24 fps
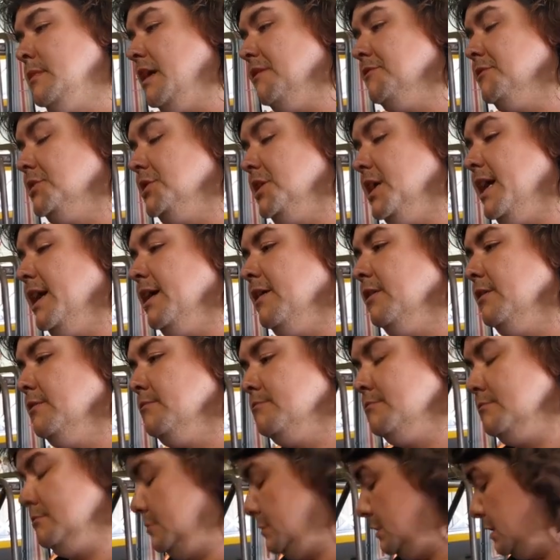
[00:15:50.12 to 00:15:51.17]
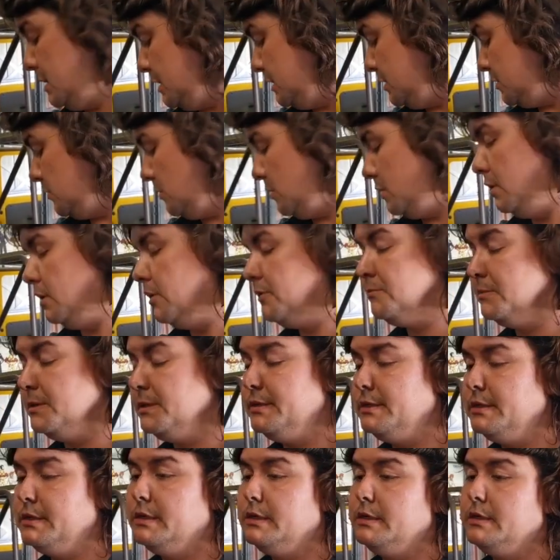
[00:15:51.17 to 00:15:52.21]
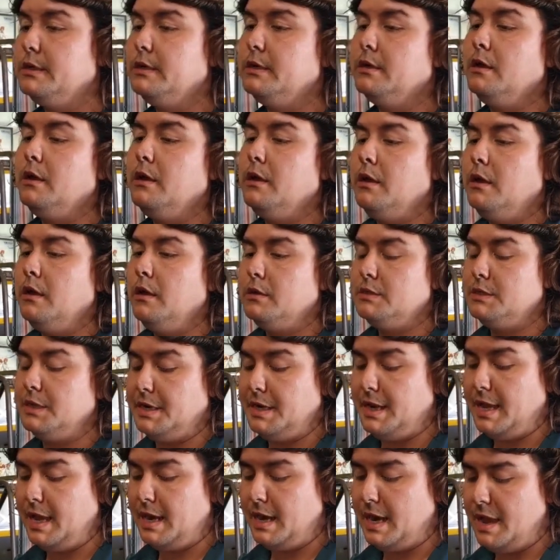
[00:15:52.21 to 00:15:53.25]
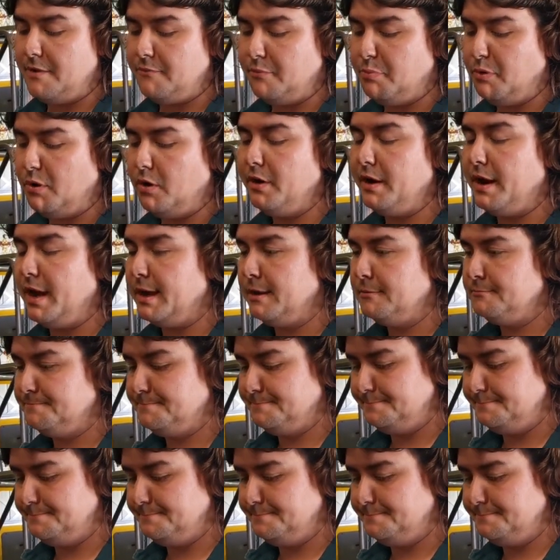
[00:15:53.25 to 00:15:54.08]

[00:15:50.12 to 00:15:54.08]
have a shower, get this oil off me, sit down and have a ponder.